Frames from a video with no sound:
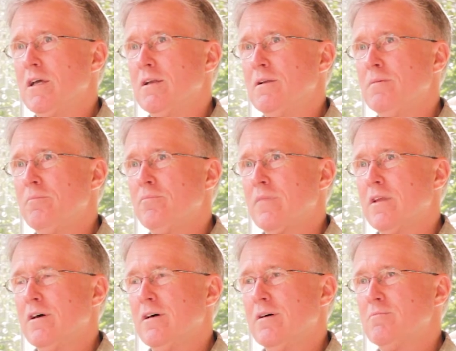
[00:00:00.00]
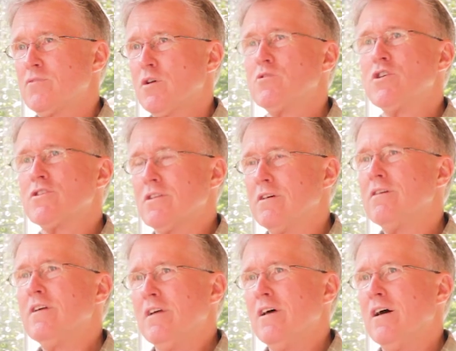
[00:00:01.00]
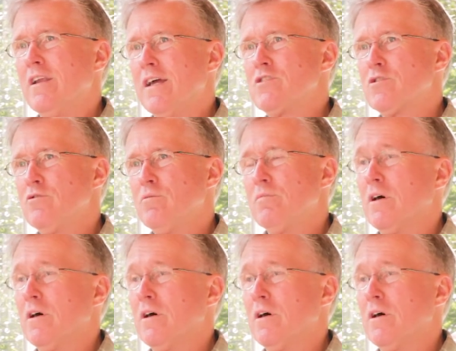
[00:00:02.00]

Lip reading: and so just a nice group.